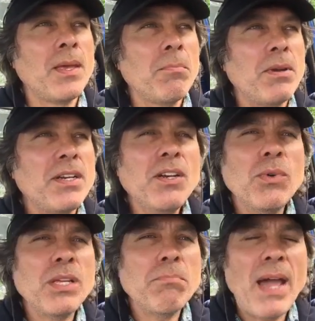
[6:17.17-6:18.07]
But it didn't
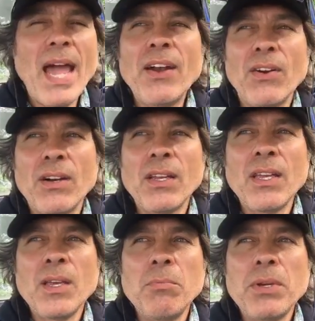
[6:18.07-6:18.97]
really matter,
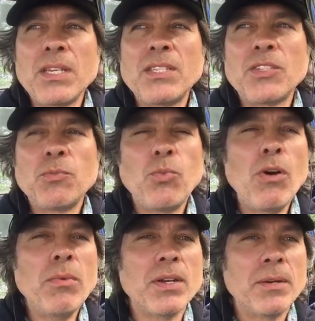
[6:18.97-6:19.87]
because this
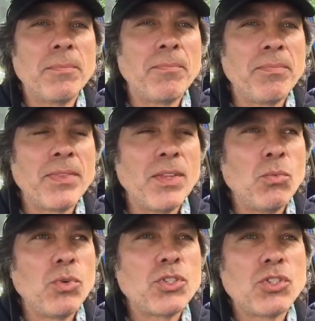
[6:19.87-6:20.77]
woman
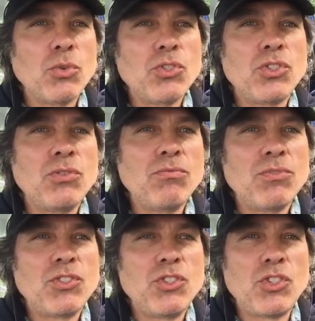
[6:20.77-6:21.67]
was so
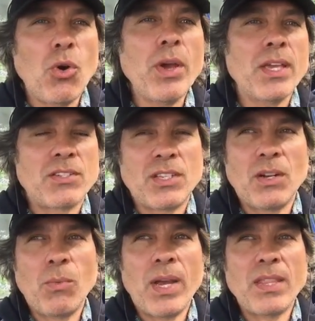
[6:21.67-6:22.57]
joyous in
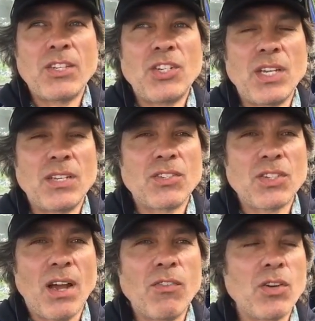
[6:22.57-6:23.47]
a way that she had
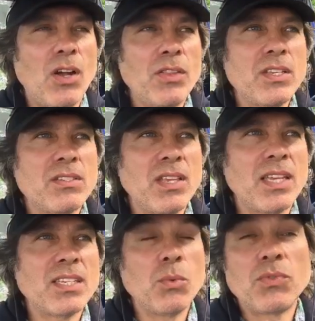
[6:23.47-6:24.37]
discovered all these
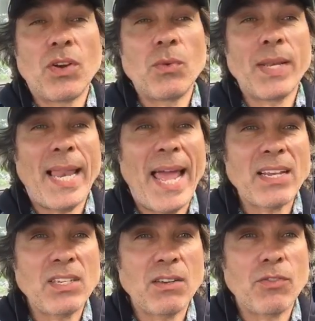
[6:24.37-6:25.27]
things, and it was very
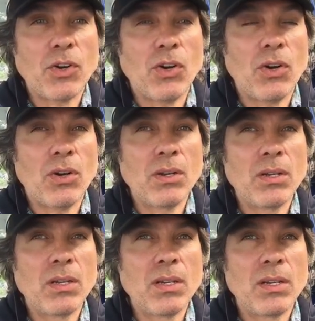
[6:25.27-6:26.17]
relaxing for her
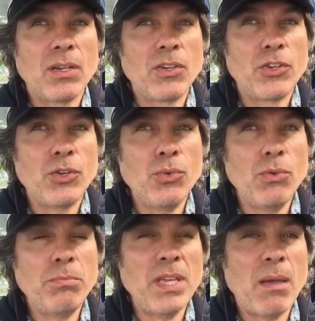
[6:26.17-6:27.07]

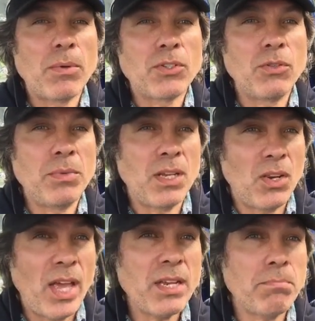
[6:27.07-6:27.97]
to be able to be a
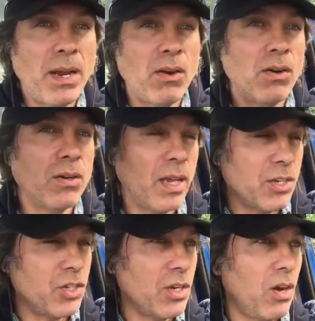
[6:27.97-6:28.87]
light bearer, as
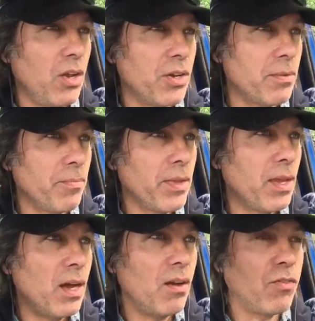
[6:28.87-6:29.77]
she called it,
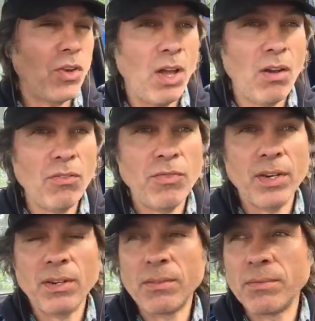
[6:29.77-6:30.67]
of love
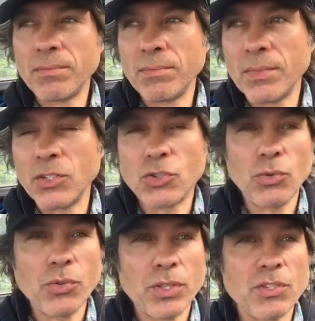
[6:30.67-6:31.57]
and
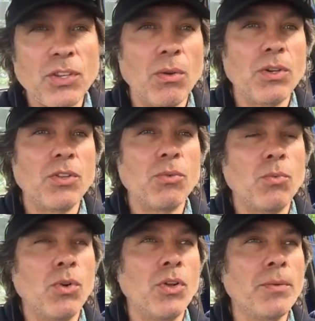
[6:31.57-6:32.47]
truth and so on to the
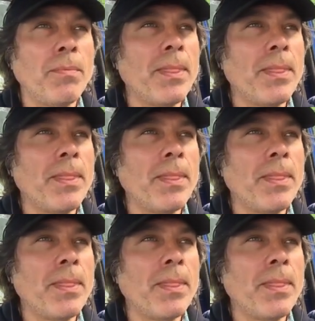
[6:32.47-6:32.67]
world.